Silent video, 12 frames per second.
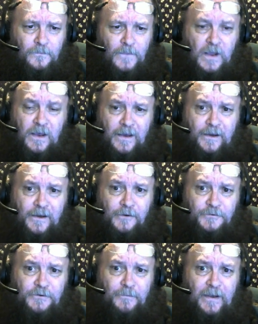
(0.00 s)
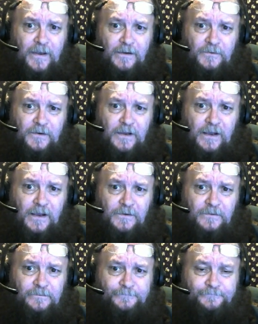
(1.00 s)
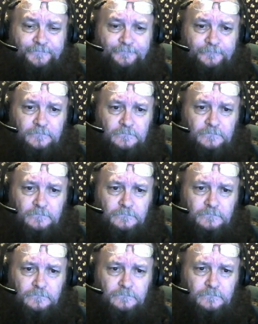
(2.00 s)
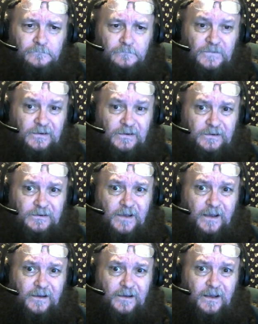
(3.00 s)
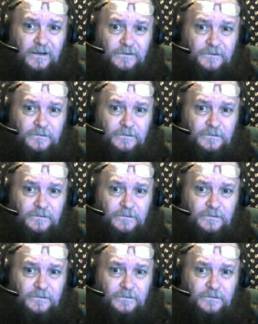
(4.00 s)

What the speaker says: He goes to bed on occasion because he's got kids.